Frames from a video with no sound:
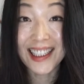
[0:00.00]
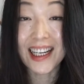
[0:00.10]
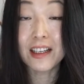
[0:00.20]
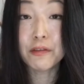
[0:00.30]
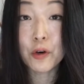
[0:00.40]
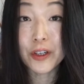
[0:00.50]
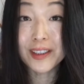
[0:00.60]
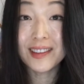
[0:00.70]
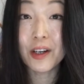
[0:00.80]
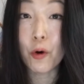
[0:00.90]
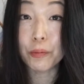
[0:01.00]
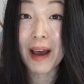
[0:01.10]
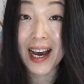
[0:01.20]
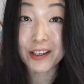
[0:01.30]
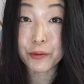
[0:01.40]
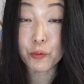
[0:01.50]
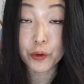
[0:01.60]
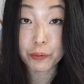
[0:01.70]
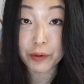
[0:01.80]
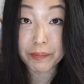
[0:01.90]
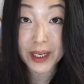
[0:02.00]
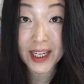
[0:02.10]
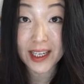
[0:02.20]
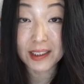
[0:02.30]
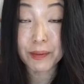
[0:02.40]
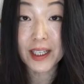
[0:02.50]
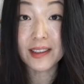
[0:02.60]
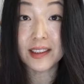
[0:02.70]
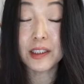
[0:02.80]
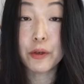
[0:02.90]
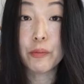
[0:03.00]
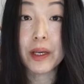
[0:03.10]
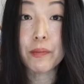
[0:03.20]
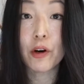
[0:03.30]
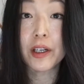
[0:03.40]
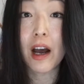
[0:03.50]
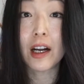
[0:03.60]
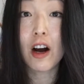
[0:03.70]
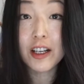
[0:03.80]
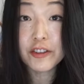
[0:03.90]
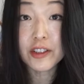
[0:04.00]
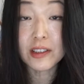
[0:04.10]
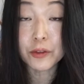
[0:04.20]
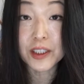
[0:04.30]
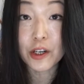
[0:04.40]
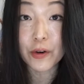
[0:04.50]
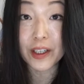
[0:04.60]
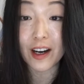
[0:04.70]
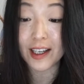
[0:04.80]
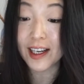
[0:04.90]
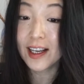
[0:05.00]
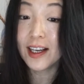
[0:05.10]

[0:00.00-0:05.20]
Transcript: And of course, the old pattern would repeat because these two people are not conscious of what's going on.